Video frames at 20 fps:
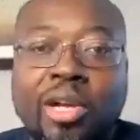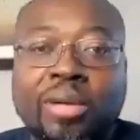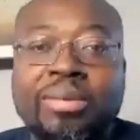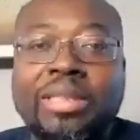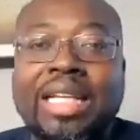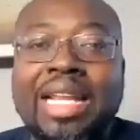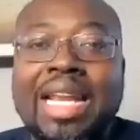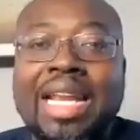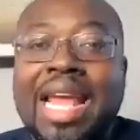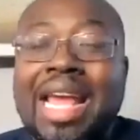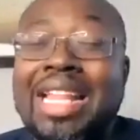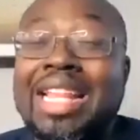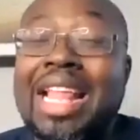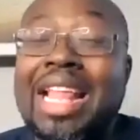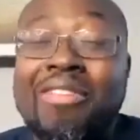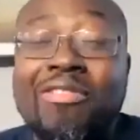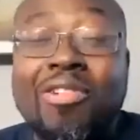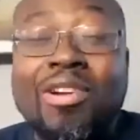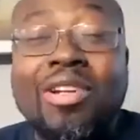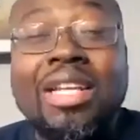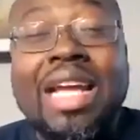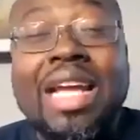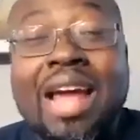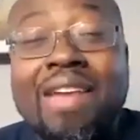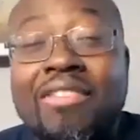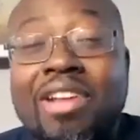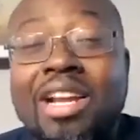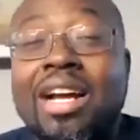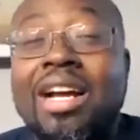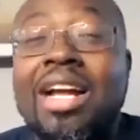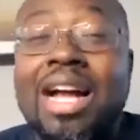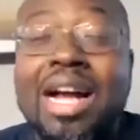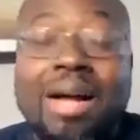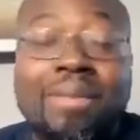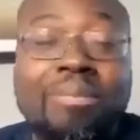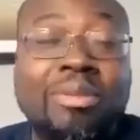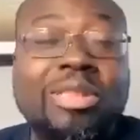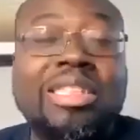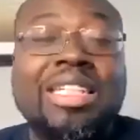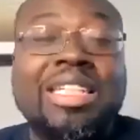You know what I'm saying? And they really haven't
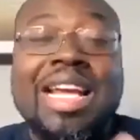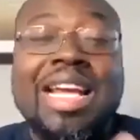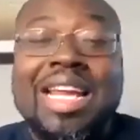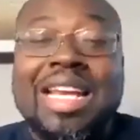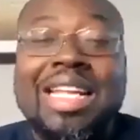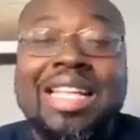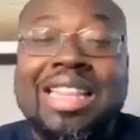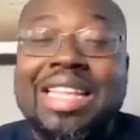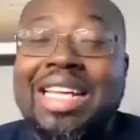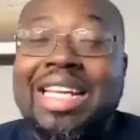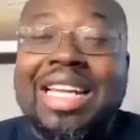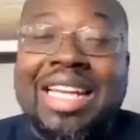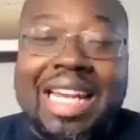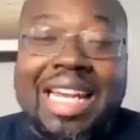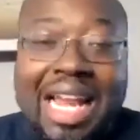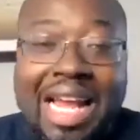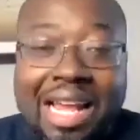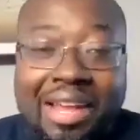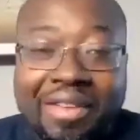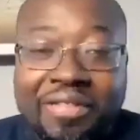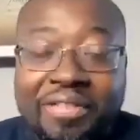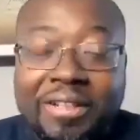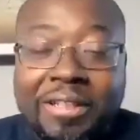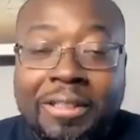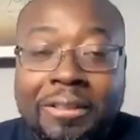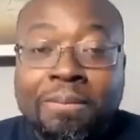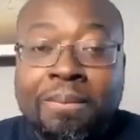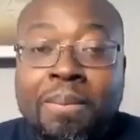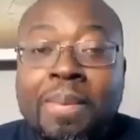accomplished anything in life.